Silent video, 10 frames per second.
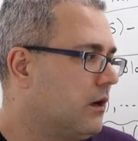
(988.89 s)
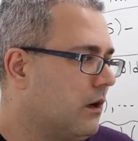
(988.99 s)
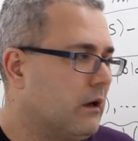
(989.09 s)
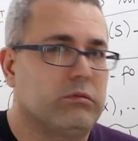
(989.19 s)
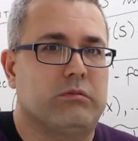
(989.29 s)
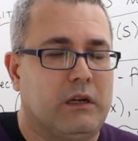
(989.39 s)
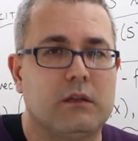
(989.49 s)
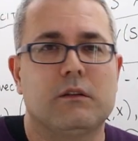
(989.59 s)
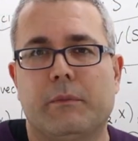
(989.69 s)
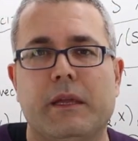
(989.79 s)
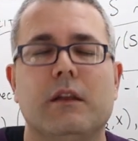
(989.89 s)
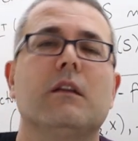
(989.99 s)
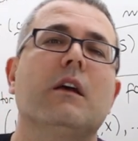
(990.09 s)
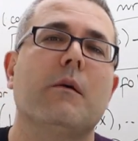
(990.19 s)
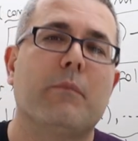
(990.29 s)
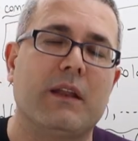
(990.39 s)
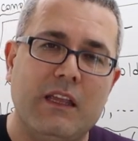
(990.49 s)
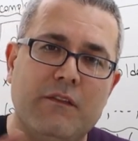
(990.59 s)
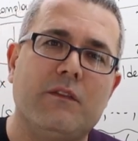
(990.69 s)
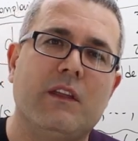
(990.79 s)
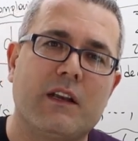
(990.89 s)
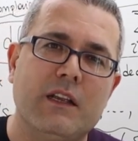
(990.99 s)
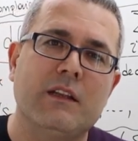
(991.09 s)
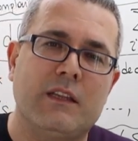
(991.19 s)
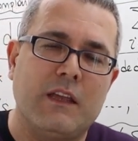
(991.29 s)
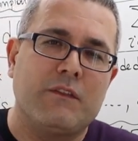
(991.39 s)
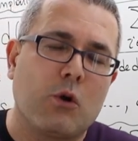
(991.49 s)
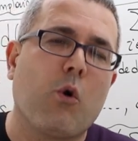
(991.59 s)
if the